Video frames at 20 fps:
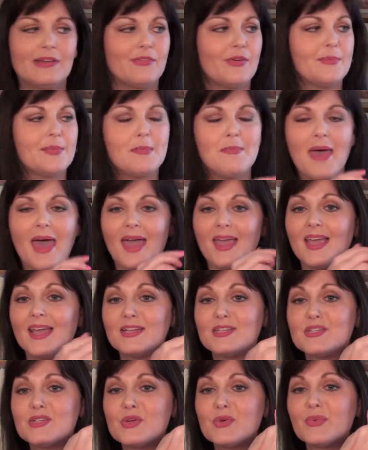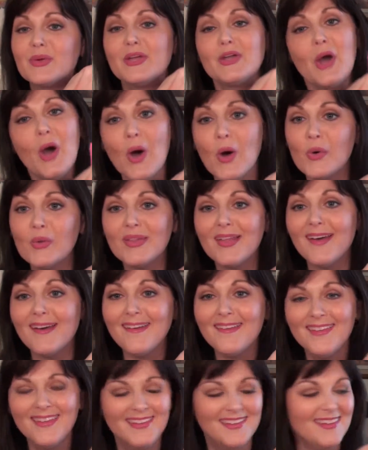I ripped the bag. It's the
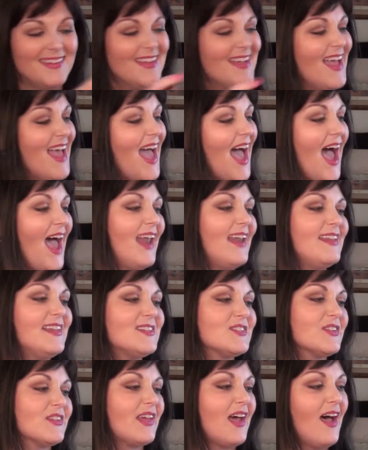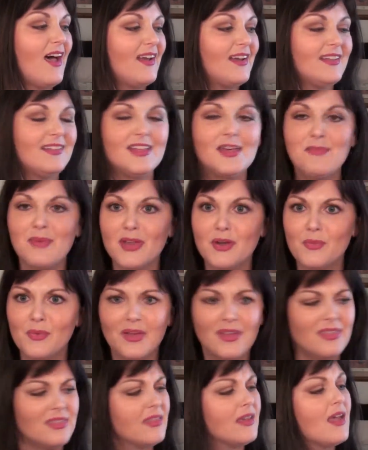Ricola, and these are the honey lemon
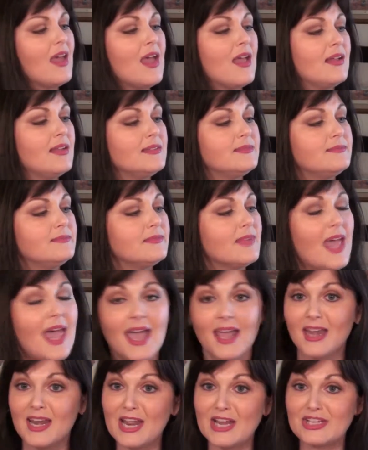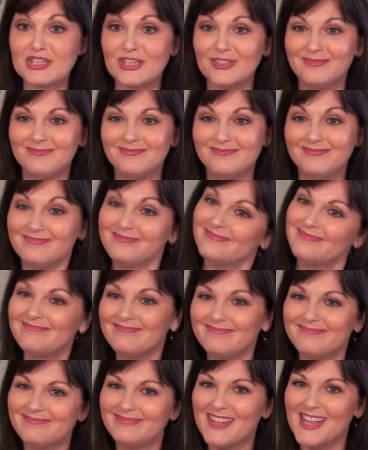with Echinacea.
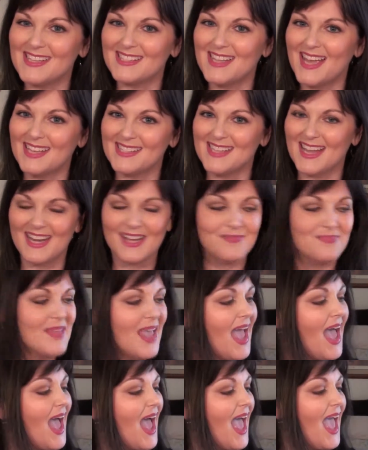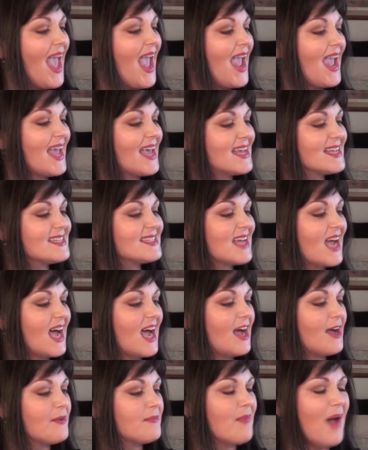Yes, I said it. And
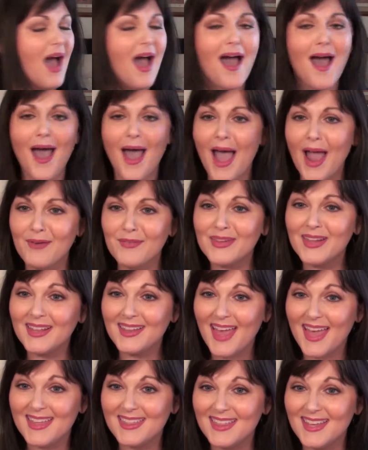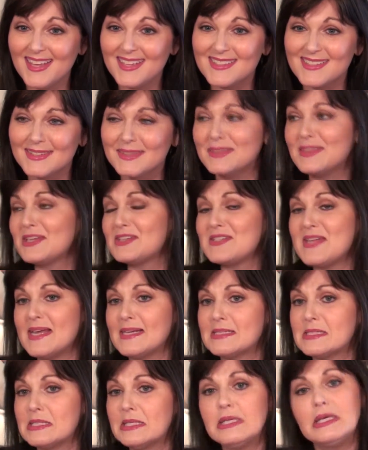I really like these. They're
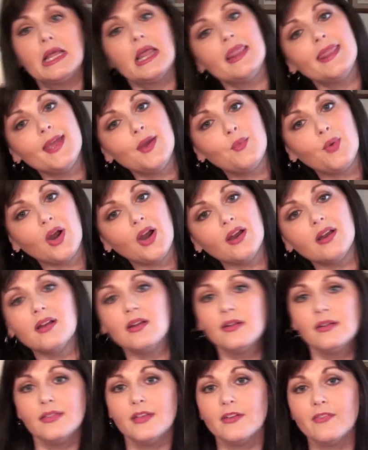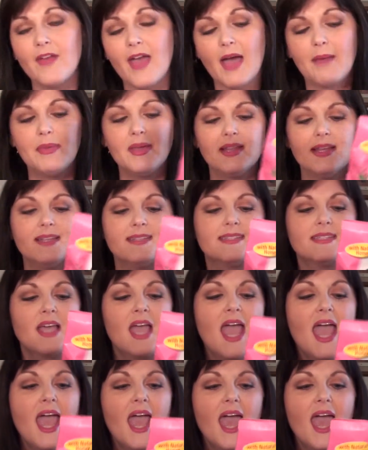tasty. They work. They're fabulous.